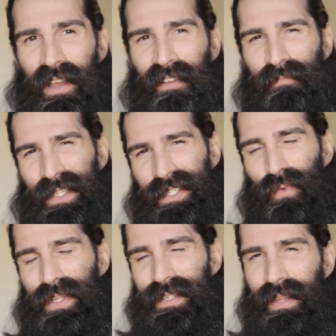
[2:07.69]
off because
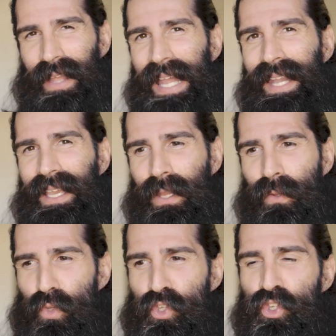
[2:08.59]
I like a
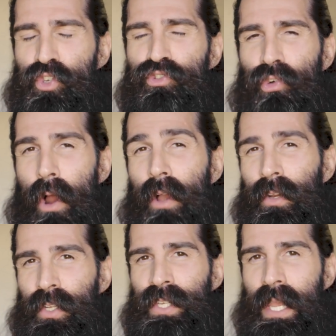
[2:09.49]
little
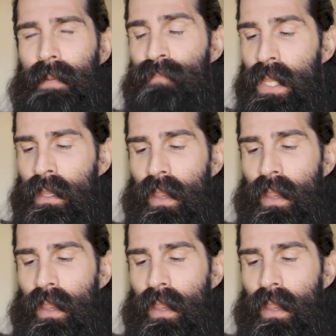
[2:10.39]
stronger scent,